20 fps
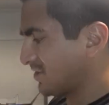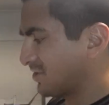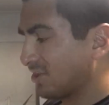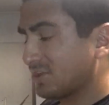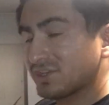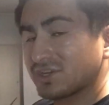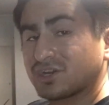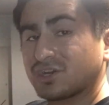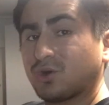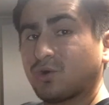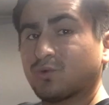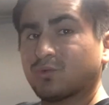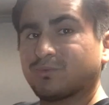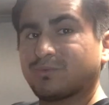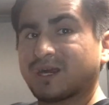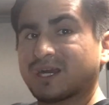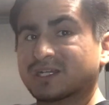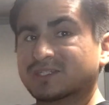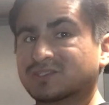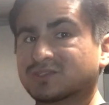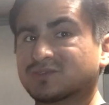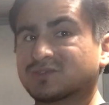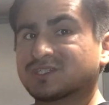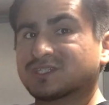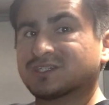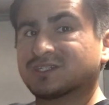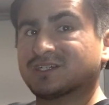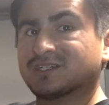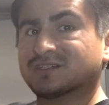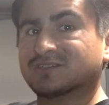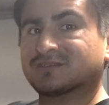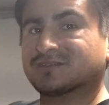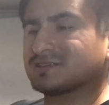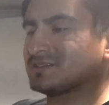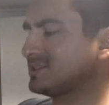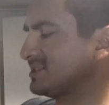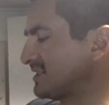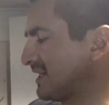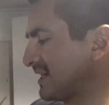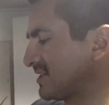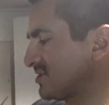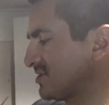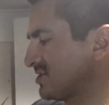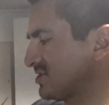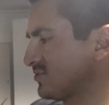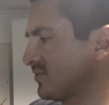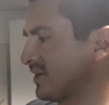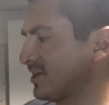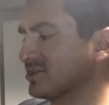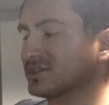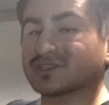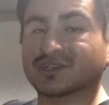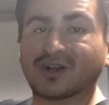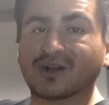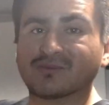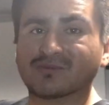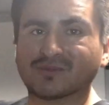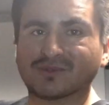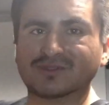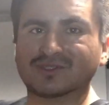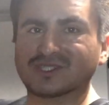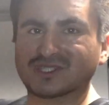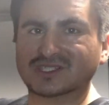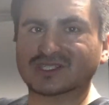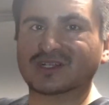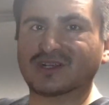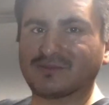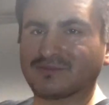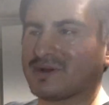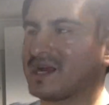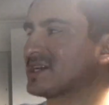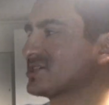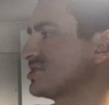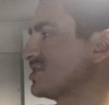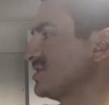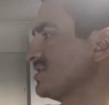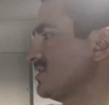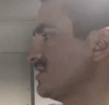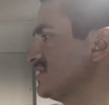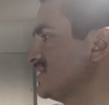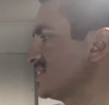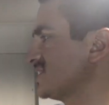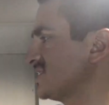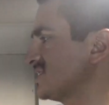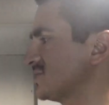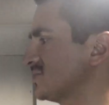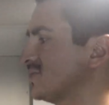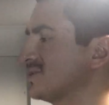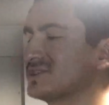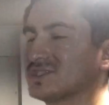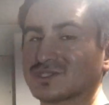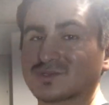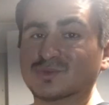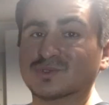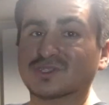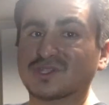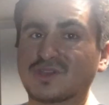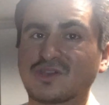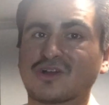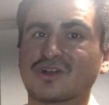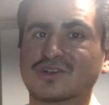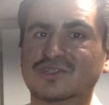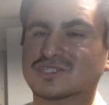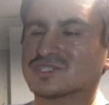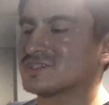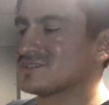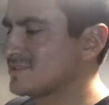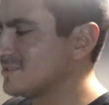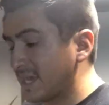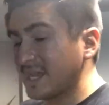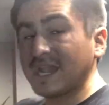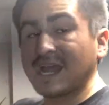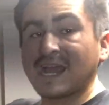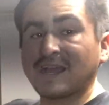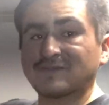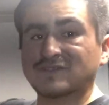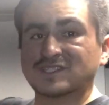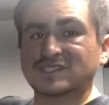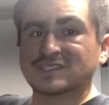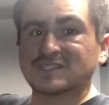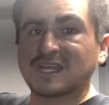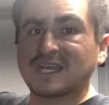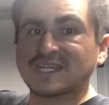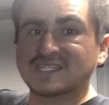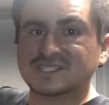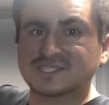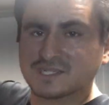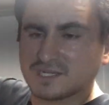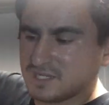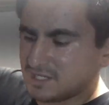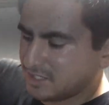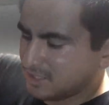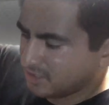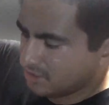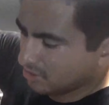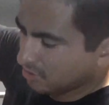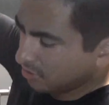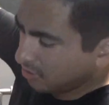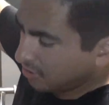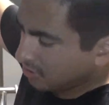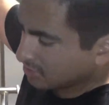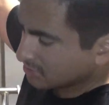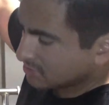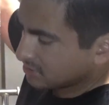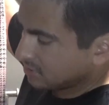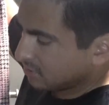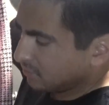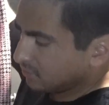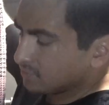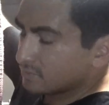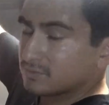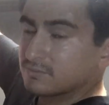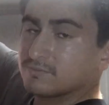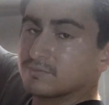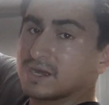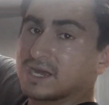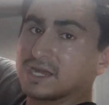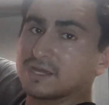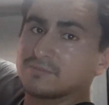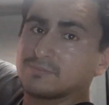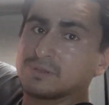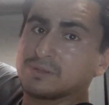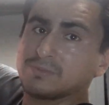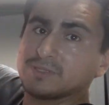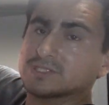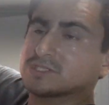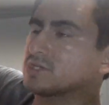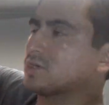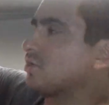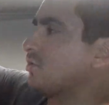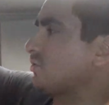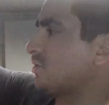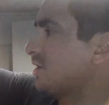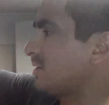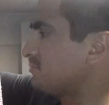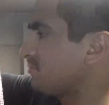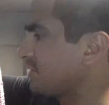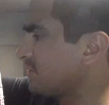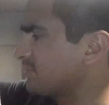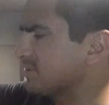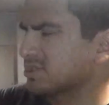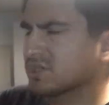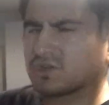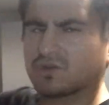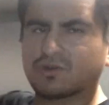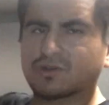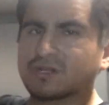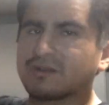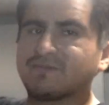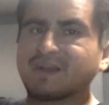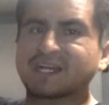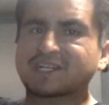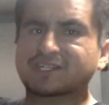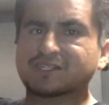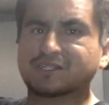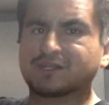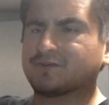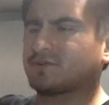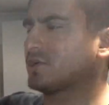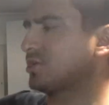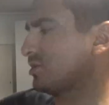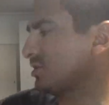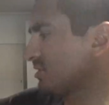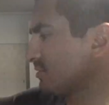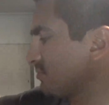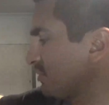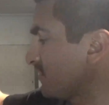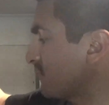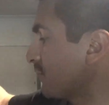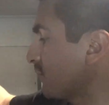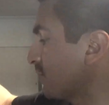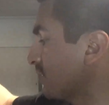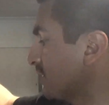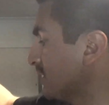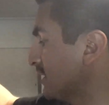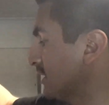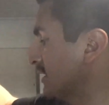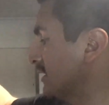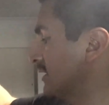Another coat by Susina. This is actually a sweater, so I'm actually going to list this one. This one's a large. And I have this nice long coat by BB Dakota. BB Dakota I've actually never heard of before.